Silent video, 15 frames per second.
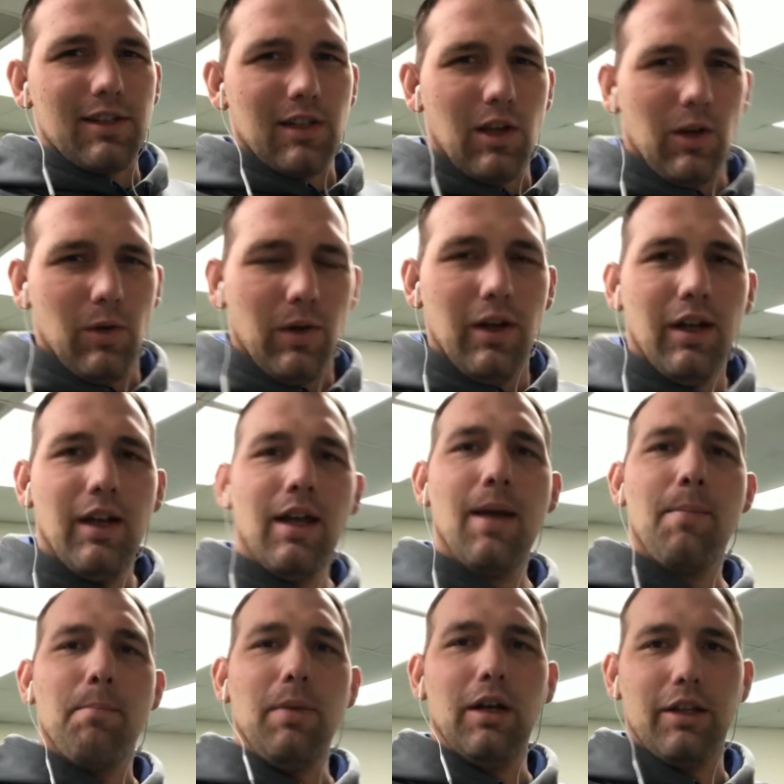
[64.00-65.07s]
slow,
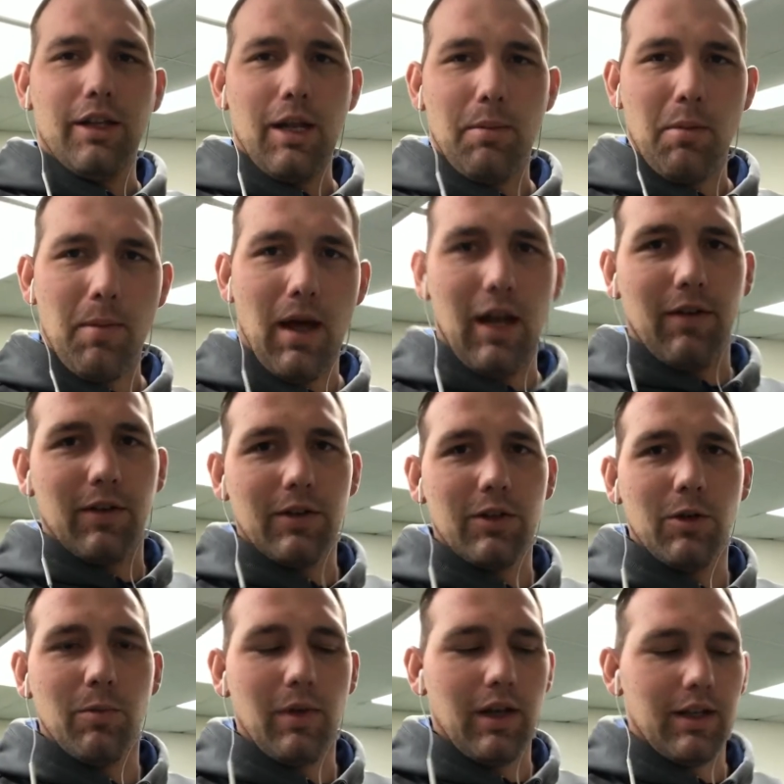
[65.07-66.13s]
build it up about every
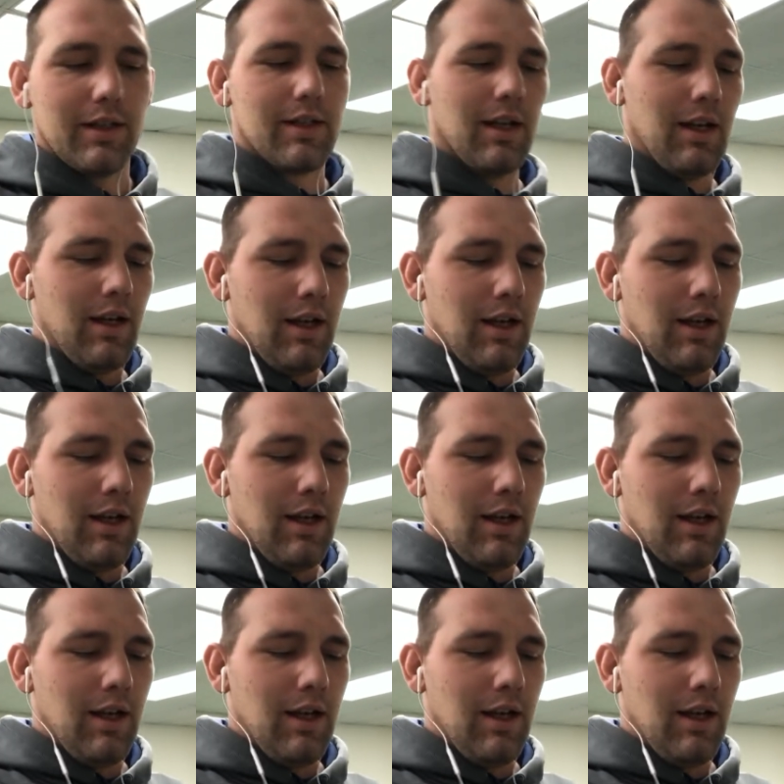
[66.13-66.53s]
2 minutes.